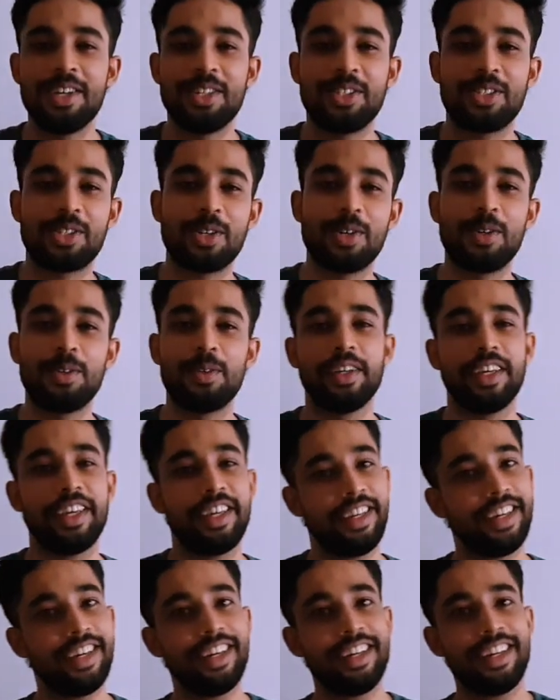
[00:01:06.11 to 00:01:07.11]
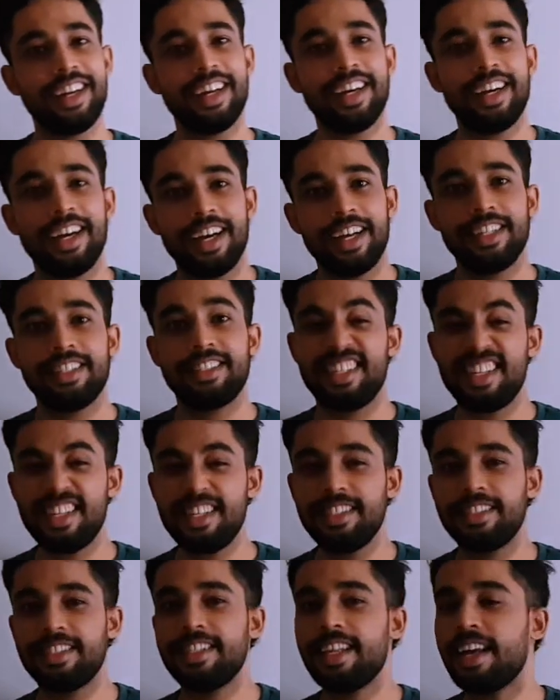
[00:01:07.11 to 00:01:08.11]
So here,
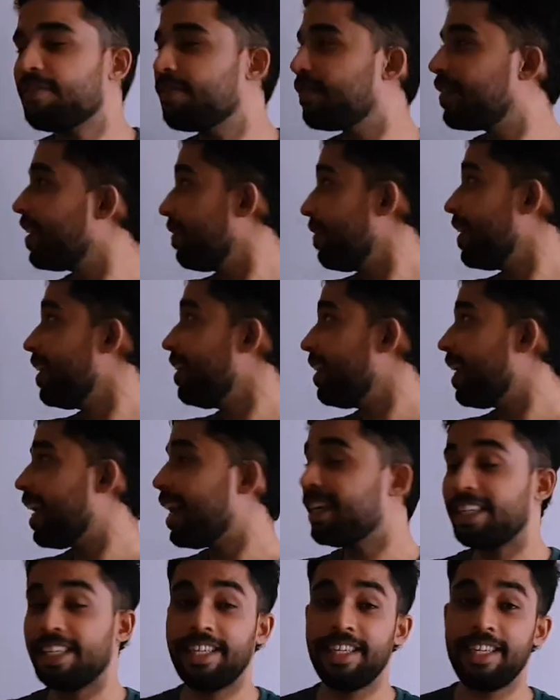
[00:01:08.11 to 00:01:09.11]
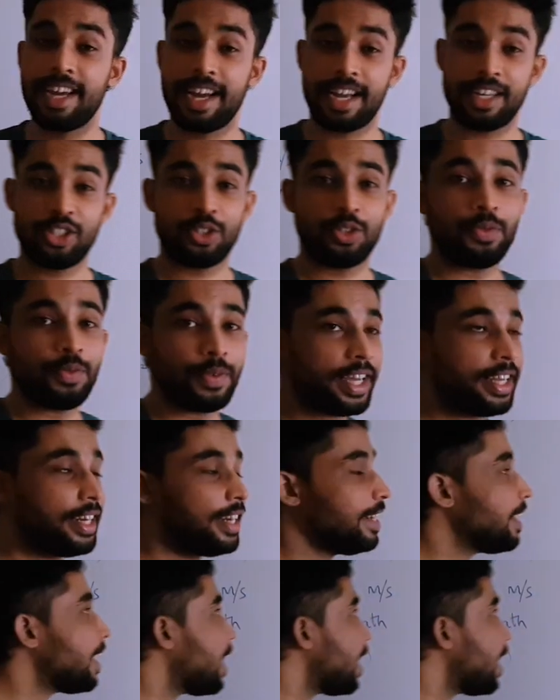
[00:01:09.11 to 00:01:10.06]
since they have given that he has to wear it